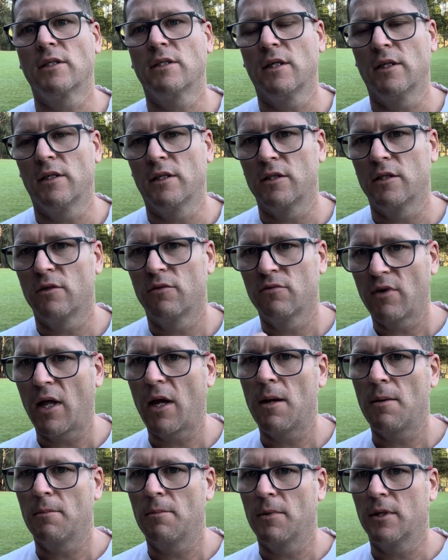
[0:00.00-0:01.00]
and the
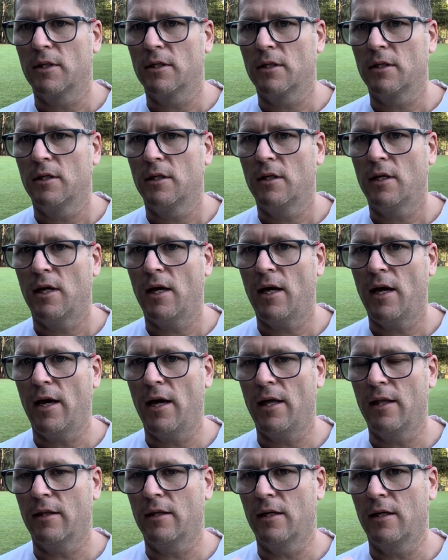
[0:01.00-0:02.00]
development
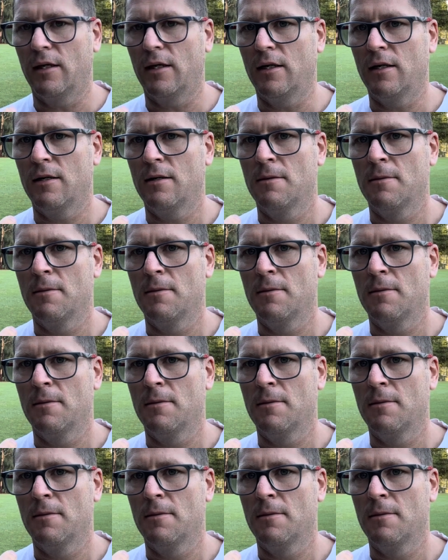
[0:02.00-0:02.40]
and the